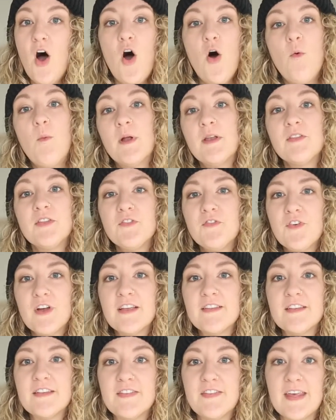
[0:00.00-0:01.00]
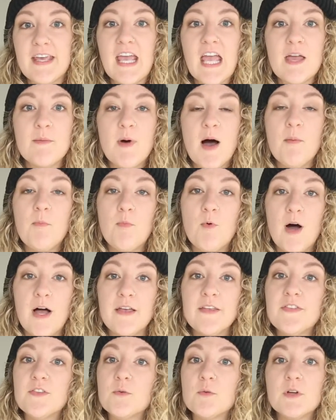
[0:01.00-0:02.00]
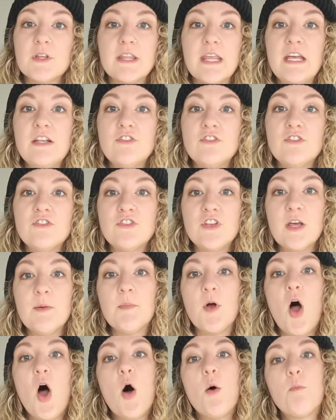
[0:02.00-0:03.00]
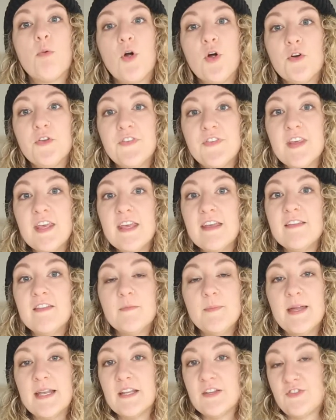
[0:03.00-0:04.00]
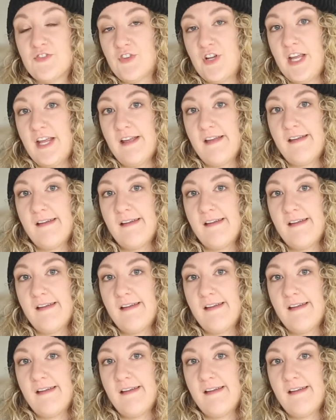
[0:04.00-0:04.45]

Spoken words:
one of the phrases that came up was relationship precedes ministry.